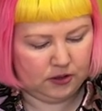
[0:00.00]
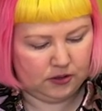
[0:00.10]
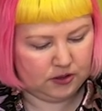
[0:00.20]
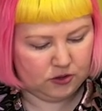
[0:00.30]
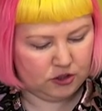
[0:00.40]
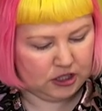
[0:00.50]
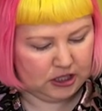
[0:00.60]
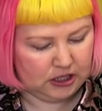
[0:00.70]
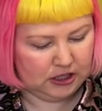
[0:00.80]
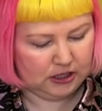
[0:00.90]

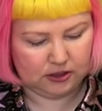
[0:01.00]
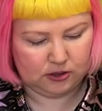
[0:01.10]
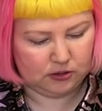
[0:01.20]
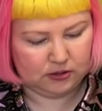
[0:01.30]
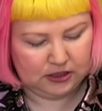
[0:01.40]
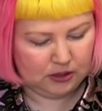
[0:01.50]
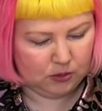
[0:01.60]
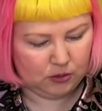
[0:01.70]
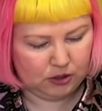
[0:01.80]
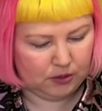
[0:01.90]
sushi, a little
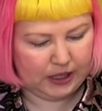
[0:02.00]
welcome